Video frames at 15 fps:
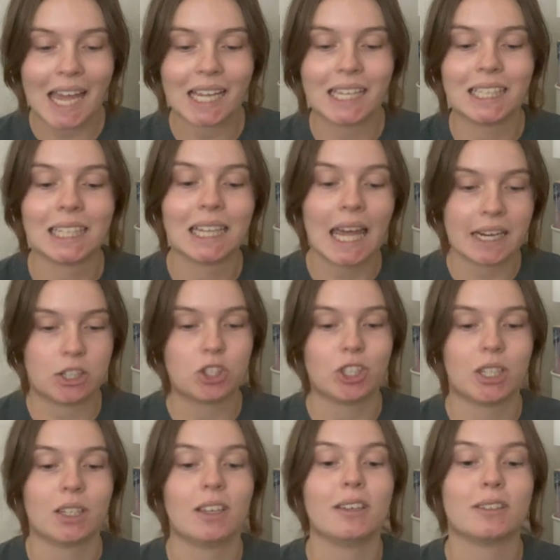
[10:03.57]

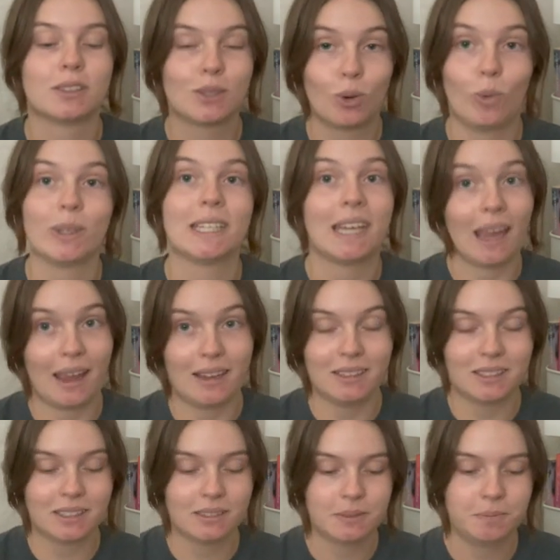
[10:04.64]
collection is
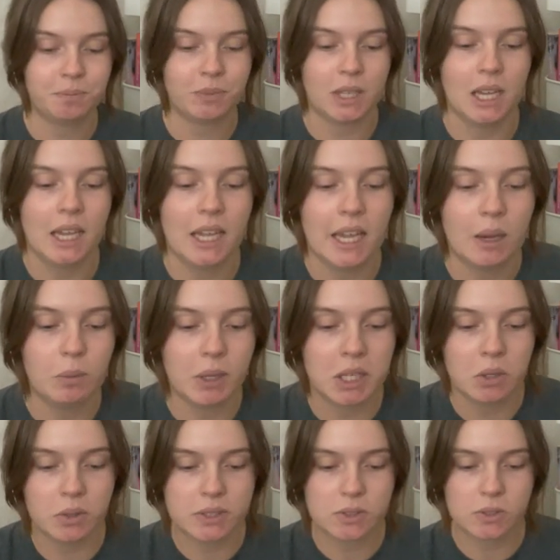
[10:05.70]
28. And we can
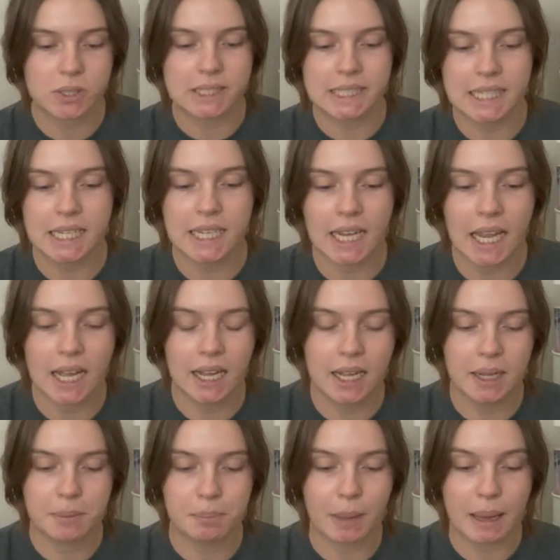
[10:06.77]
also see
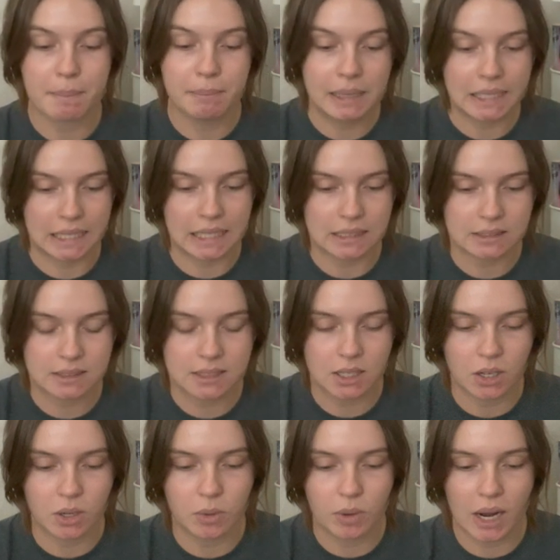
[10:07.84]
my money.
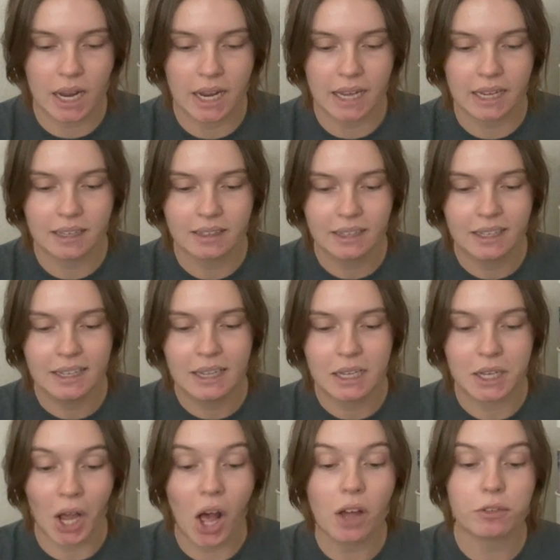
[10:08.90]
So I
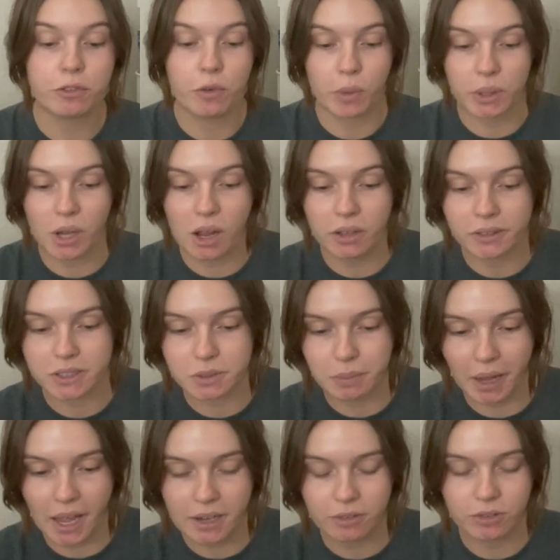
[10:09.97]
got $4
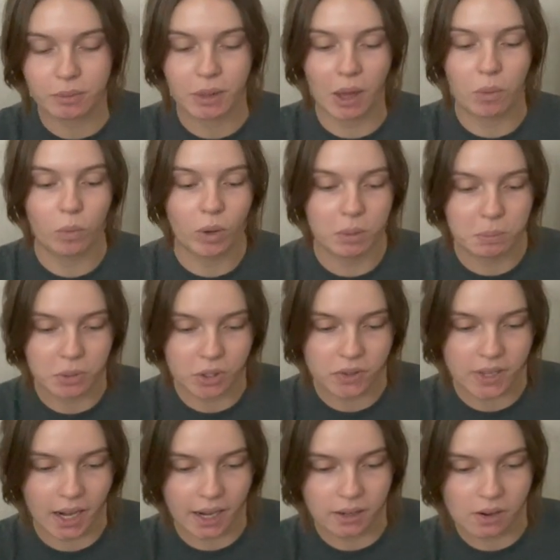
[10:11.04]
back from that 1 book
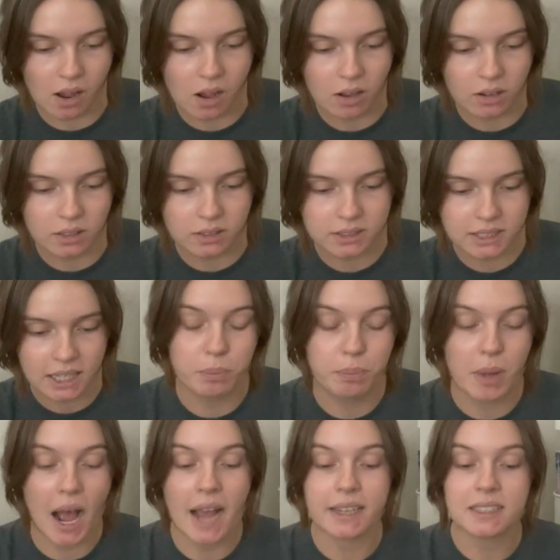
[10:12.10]
that I unhauled.
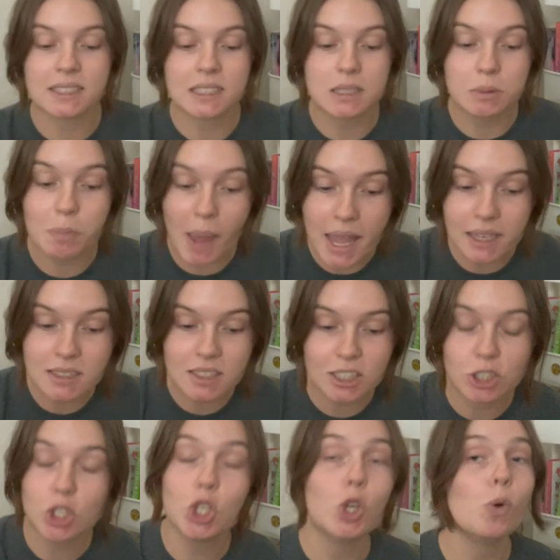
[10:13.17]
I spent
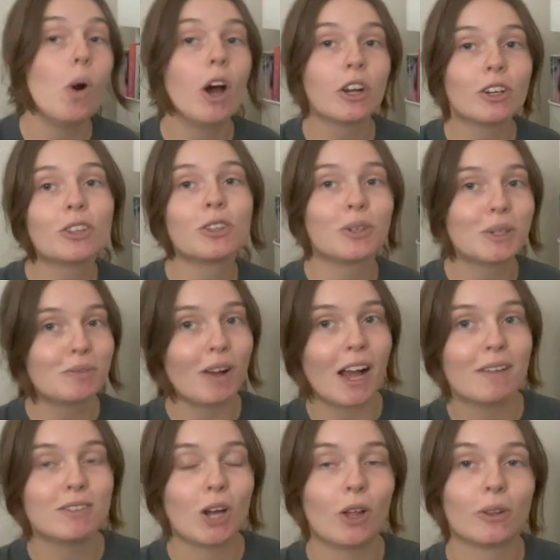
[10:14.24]

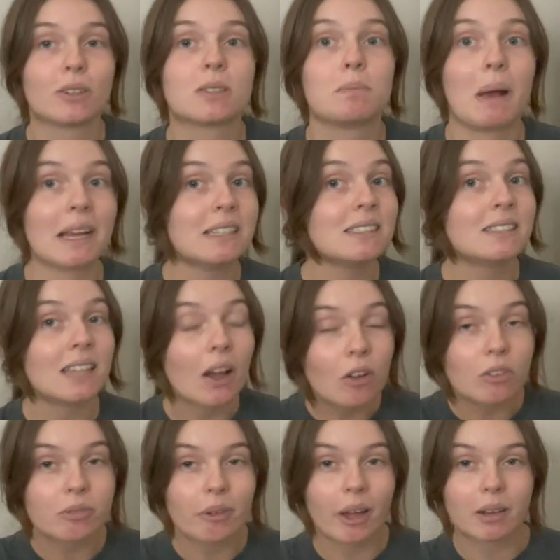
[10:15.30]
$235
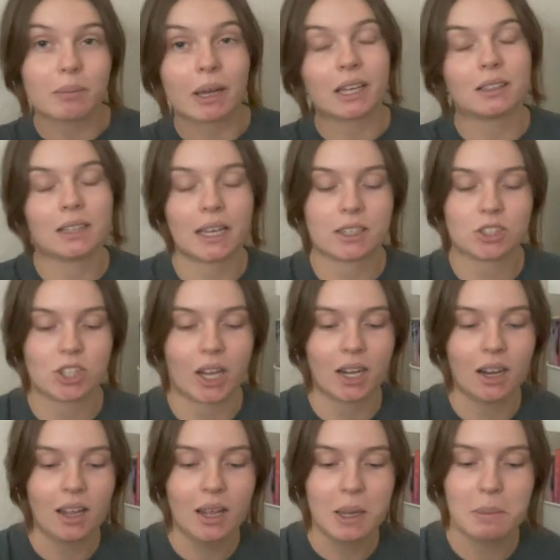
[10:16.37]
myself on my
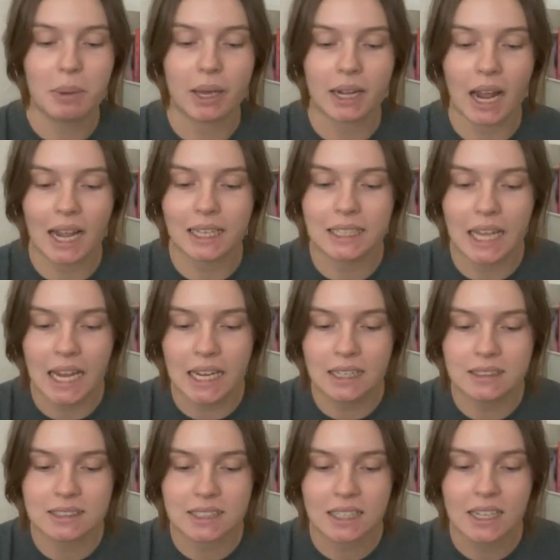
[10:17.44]
collection, but I gained